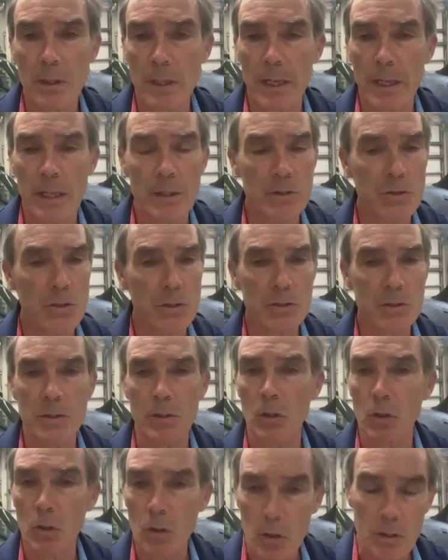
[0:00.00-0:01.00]
and it just
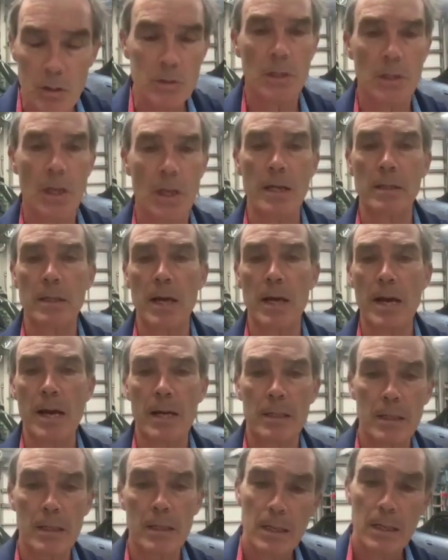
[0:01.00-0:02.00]
looks like
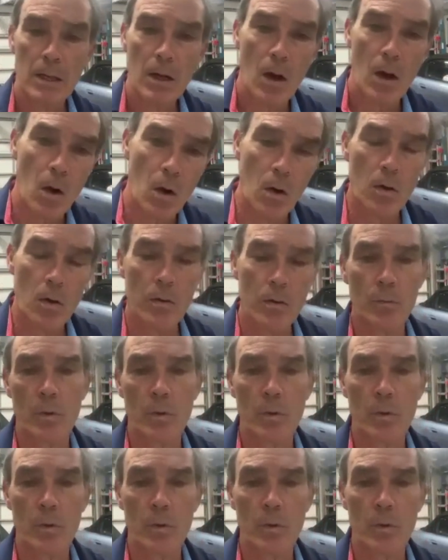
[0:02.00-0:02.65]
that. All the